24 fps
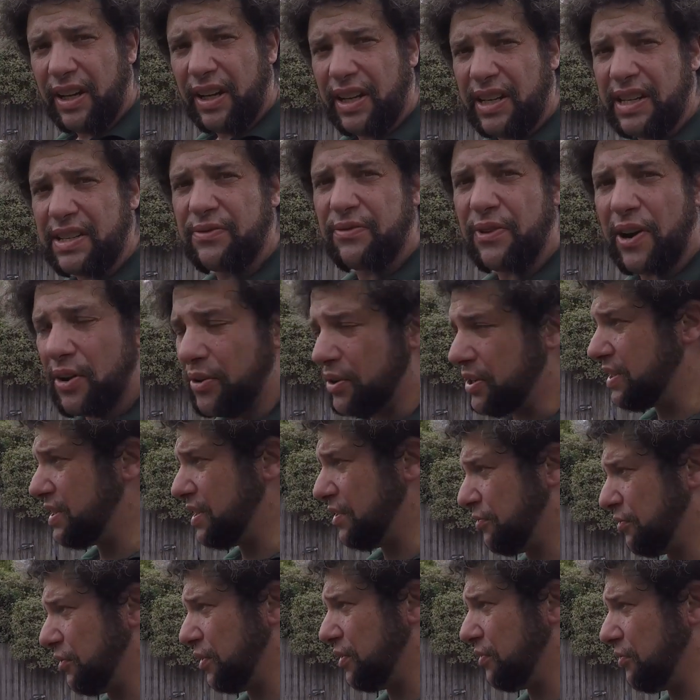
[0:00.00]
is very
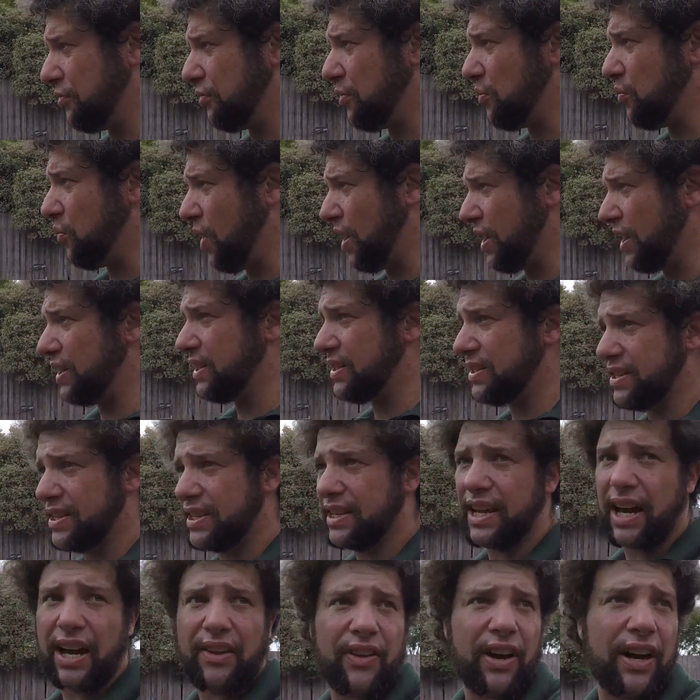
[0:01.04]
different from one end to
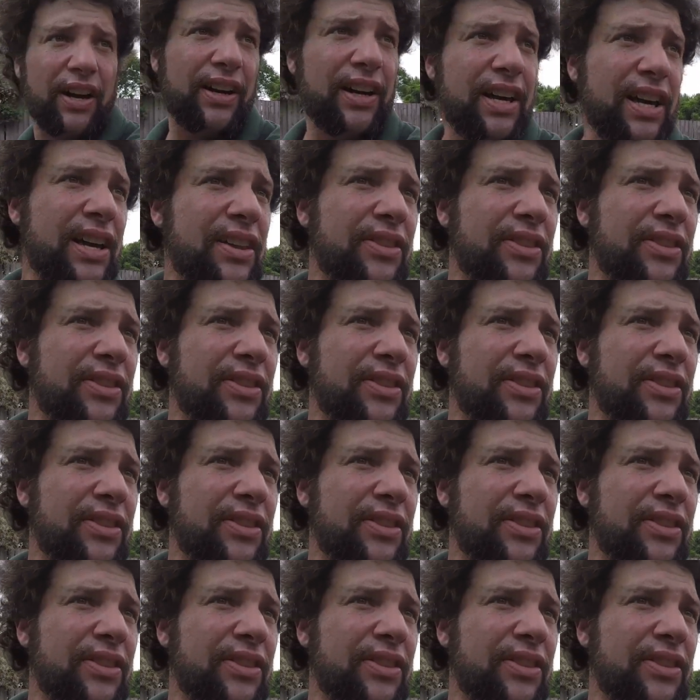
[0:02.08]
the other.